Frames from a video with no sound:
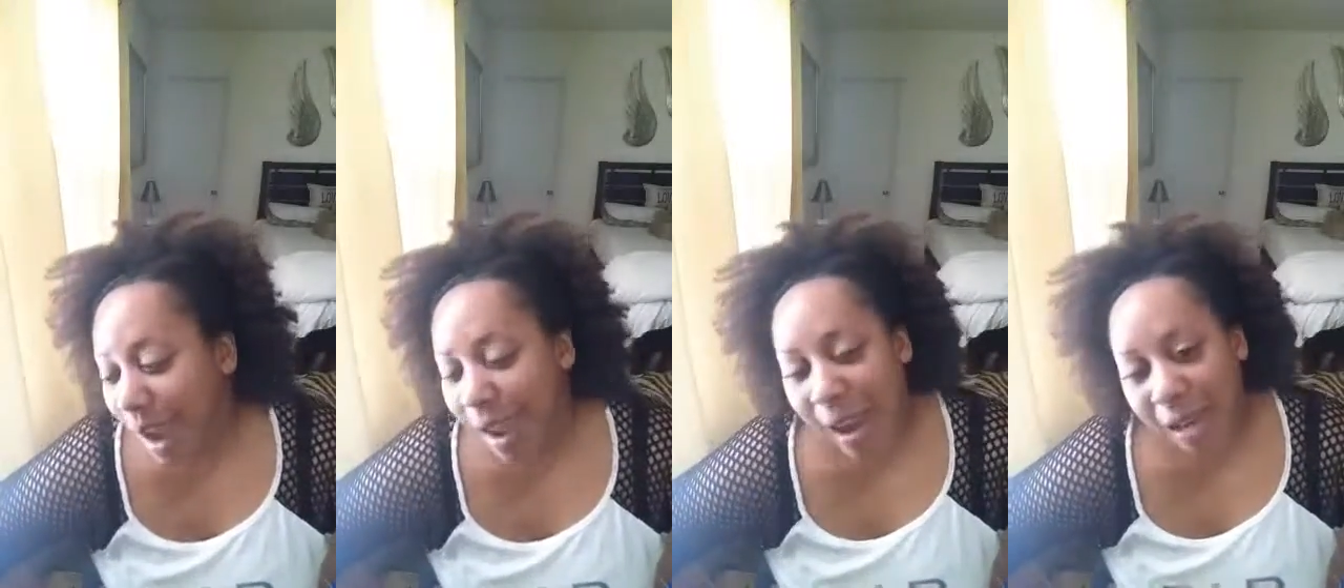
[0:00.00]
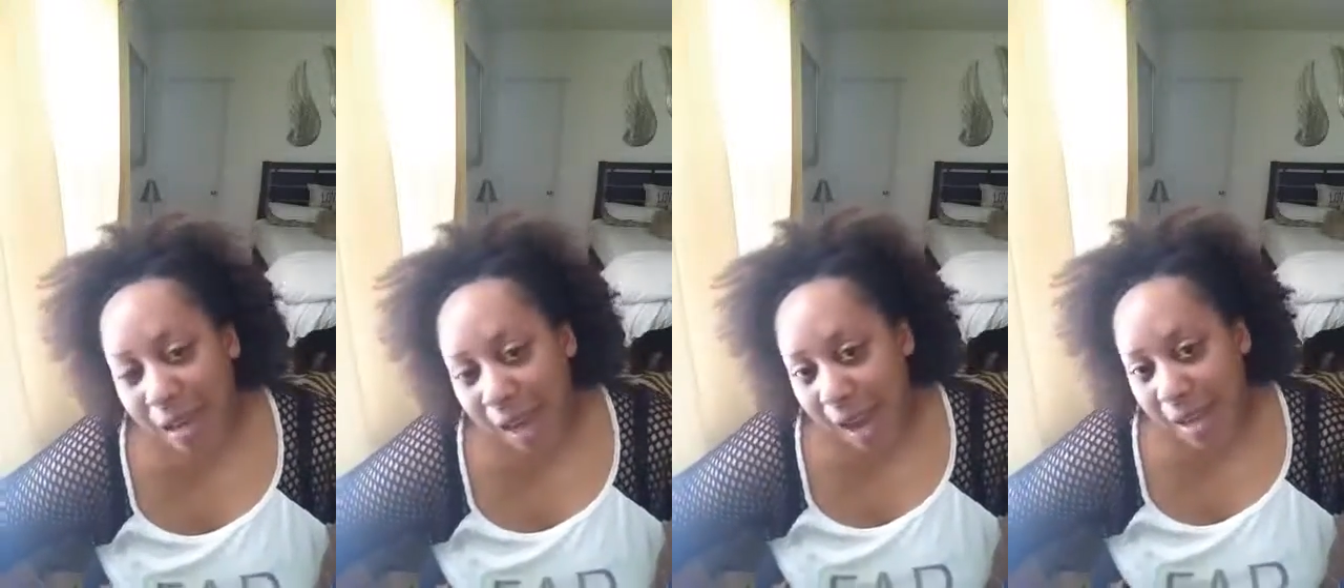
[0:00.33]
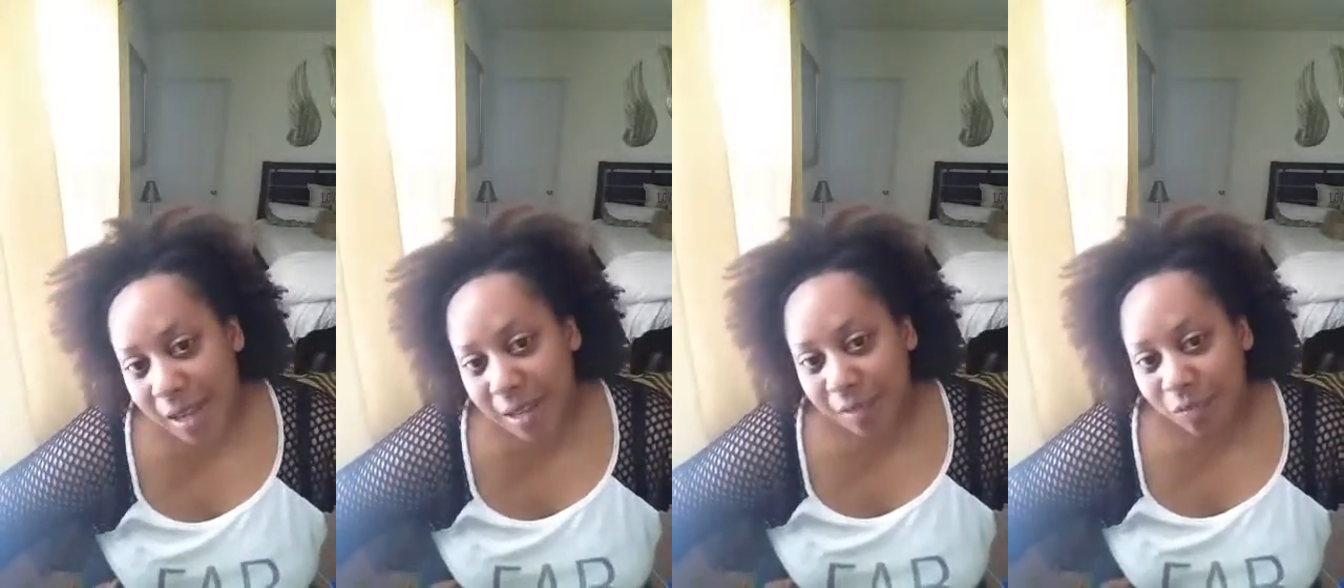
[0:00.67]
and I didn't
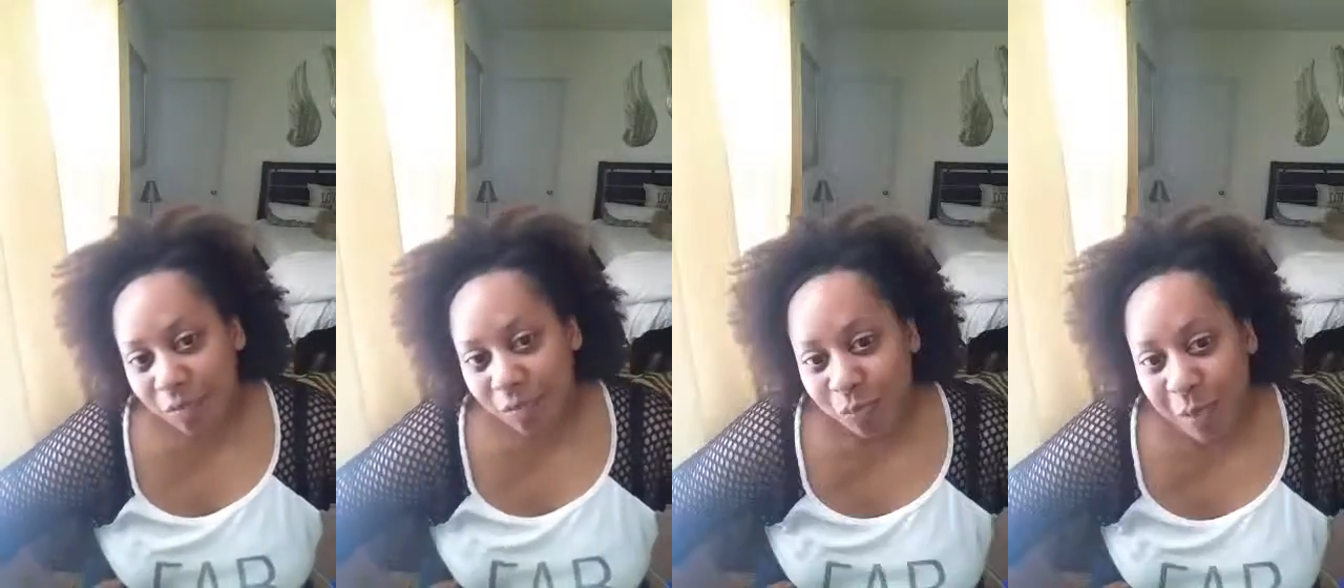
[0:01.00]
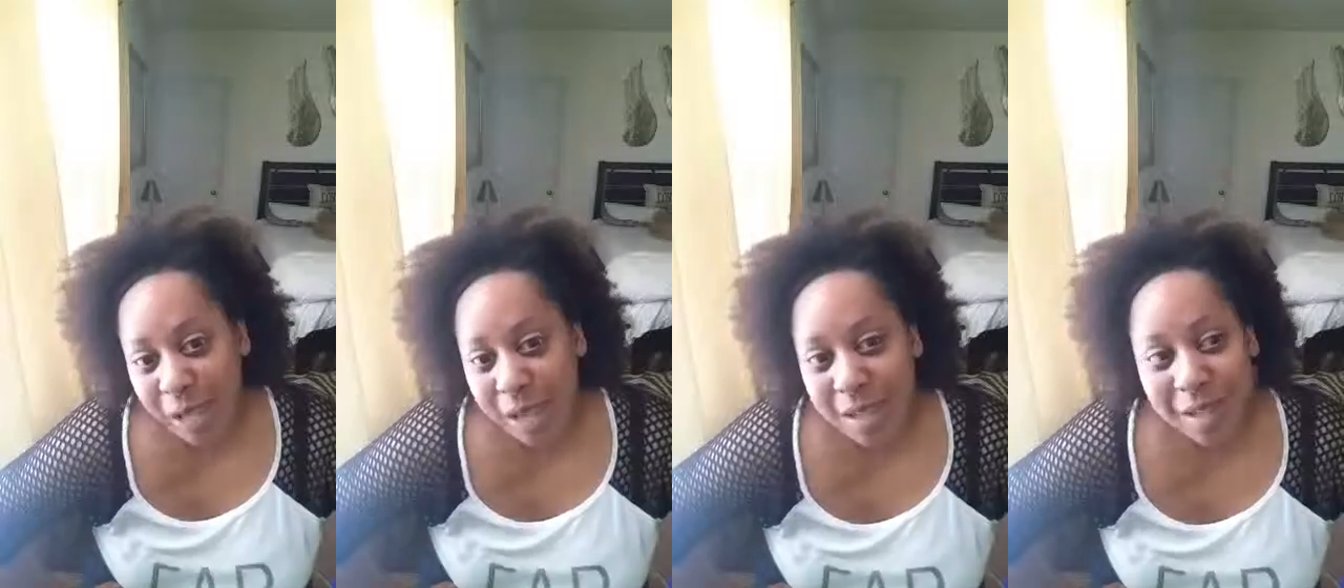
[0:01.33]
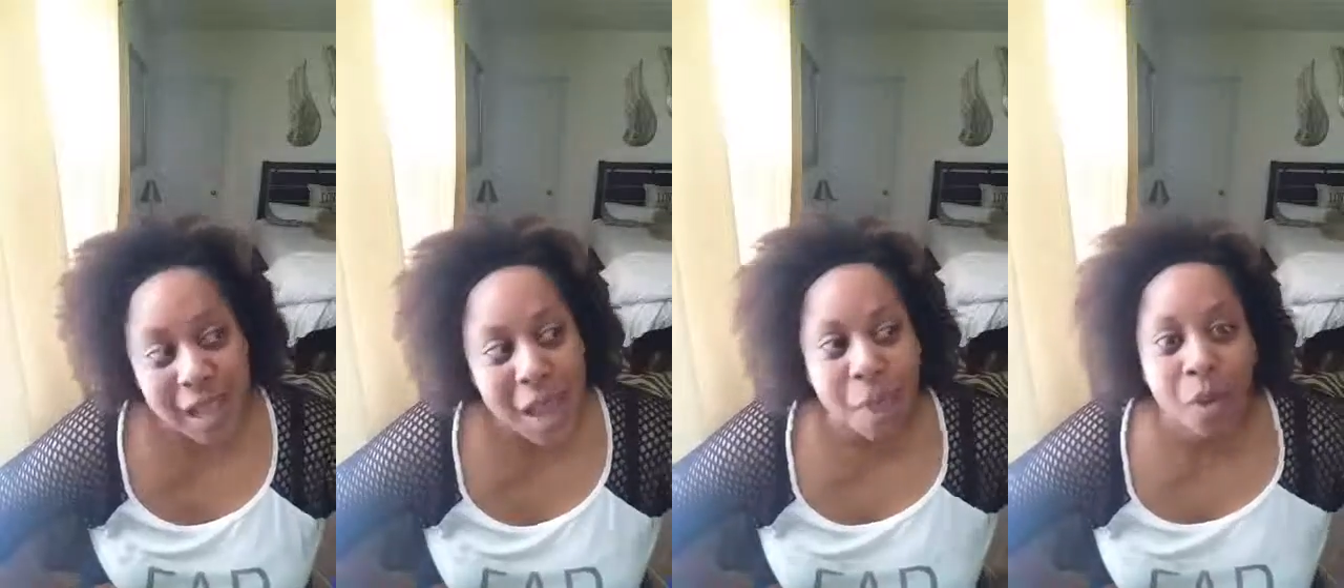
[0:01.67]
like it
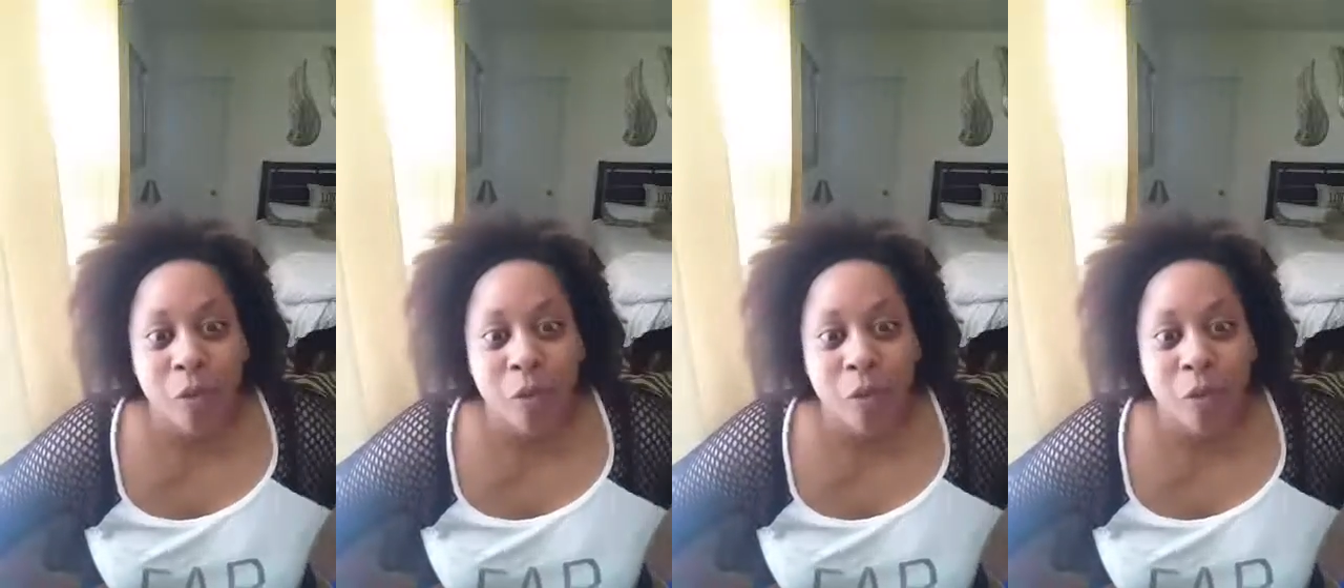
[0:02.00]
because I'm